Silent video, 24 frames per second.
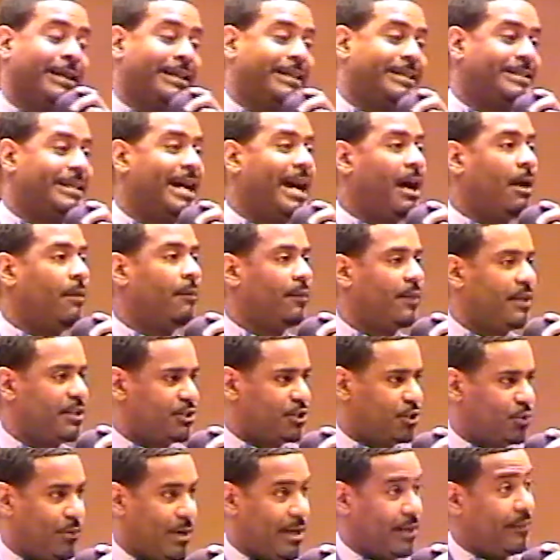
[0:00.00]
it down
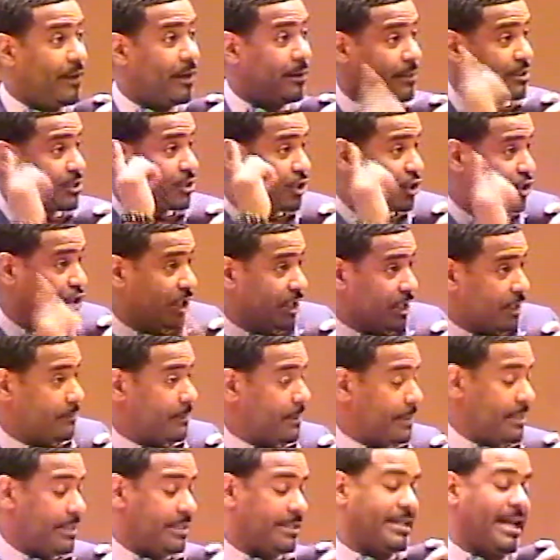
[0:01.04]
this way, there is a gentleman
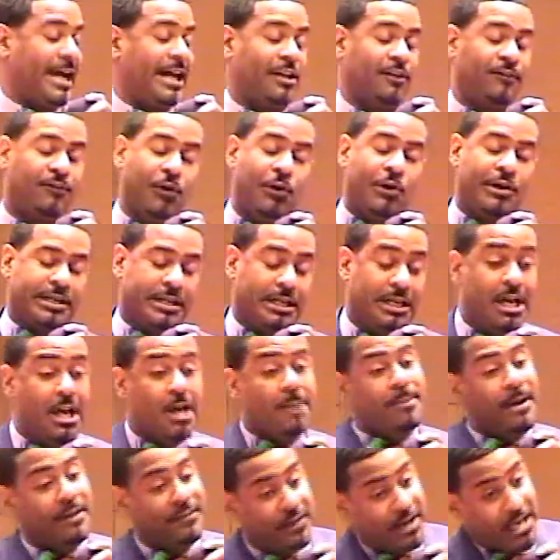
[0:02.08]
in California
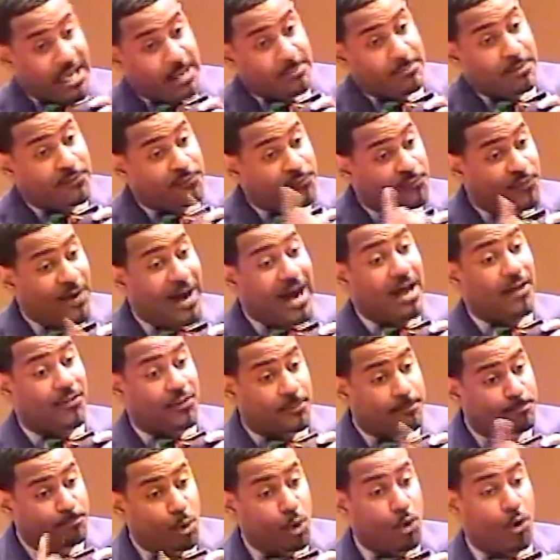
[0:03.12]
by the name of Father
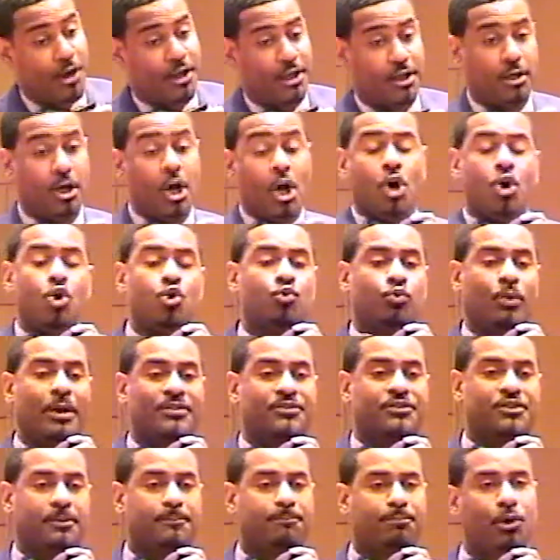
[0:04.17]
Boyle who
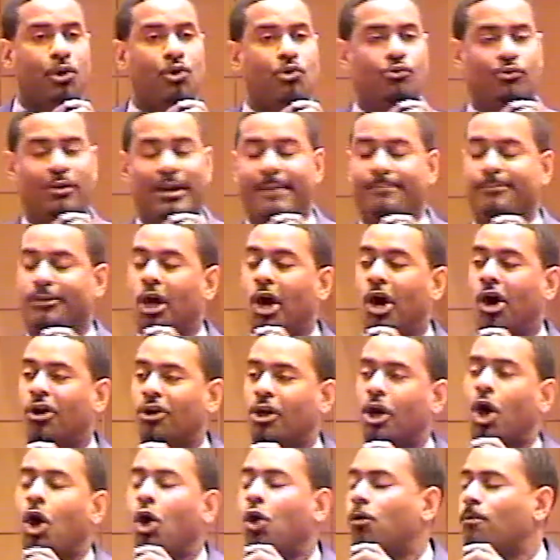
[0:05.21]
runs a program called
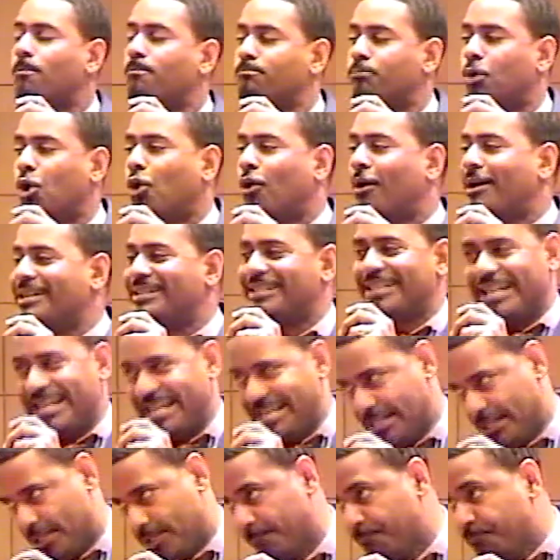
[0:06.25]
Homeboys
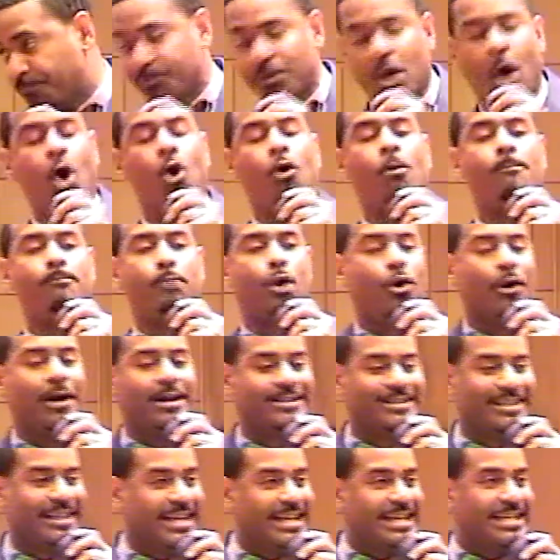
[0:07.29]
Inc.
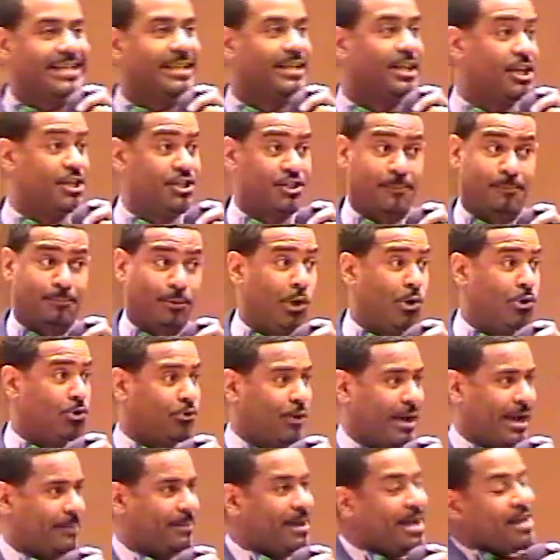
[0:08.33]
Homeboys Inc. is a
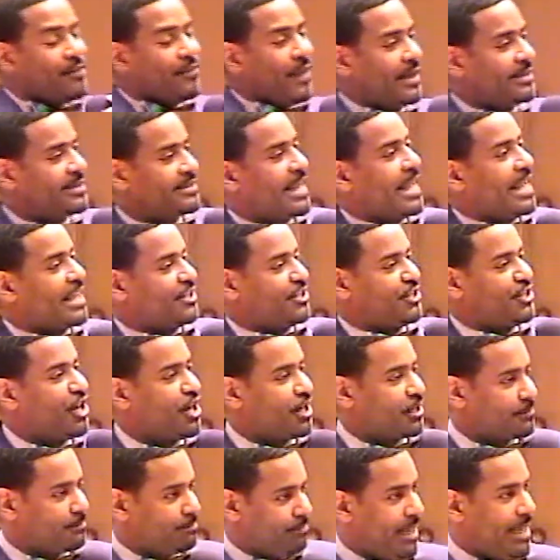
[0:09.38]
program that takes
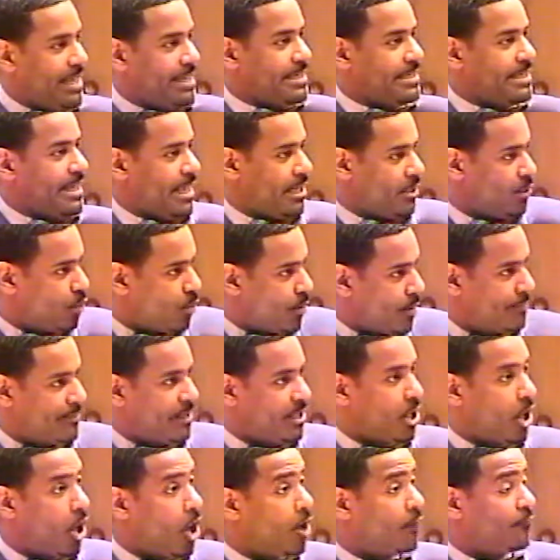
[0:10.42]
young men and women
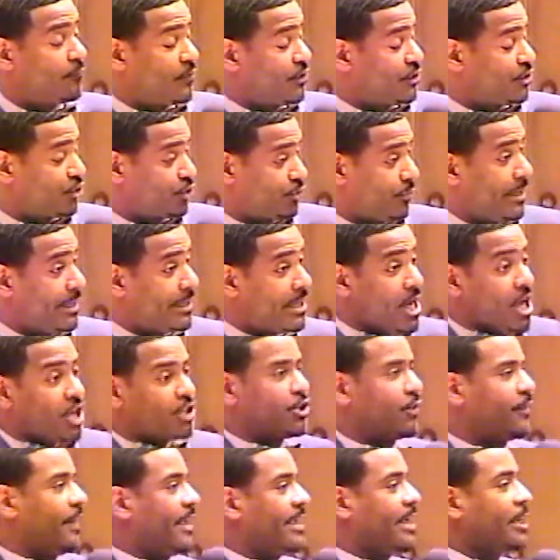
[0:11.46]
off the street so
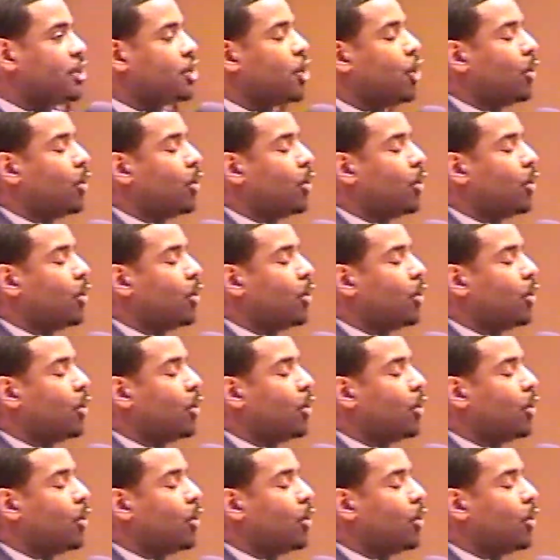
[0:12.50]
they can no